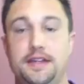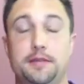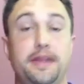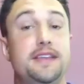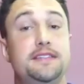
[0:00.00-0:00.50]

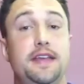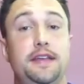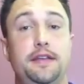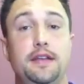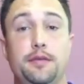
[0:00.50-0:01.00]
Dr. Blake
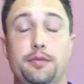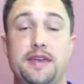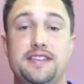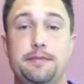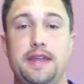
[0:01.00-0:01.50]
Staker here with
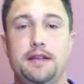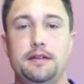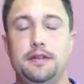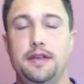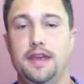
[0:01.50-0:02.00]
Westside
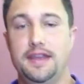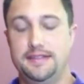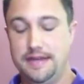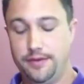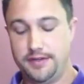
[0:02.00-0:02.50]
Medical.
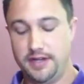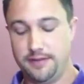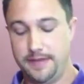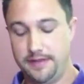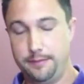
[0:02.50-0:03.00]
Today we're talking
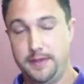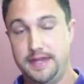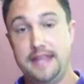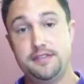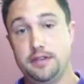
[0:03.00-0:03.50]
about the
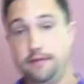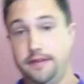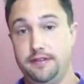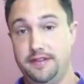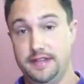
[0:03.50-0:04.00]
pH of
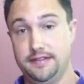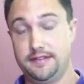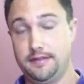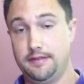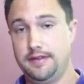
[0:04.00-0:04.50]
your disc.
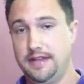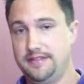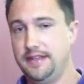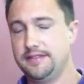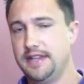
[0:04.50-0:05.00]
Now it
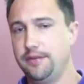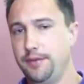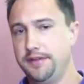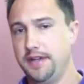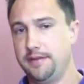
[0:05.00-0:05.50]
sounds kind of
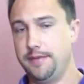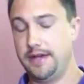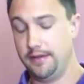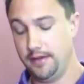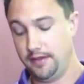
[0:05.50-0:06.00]
weird talking
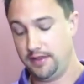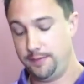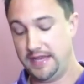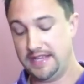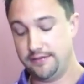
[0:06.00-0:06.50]
about the
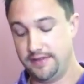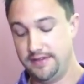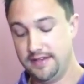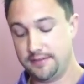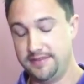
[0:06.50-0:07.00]
pH of a
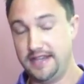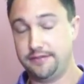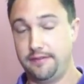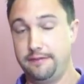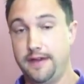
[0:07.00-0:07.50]
disc, but it's
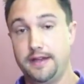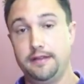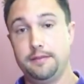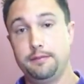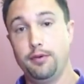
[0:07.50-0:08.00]
actually
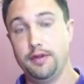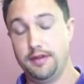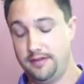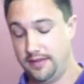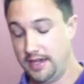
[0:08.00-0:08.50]
vitally
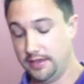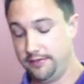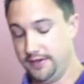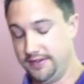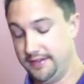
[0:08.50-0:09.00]
important to the health of
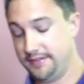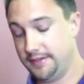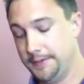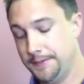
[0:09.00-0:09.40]
your disc.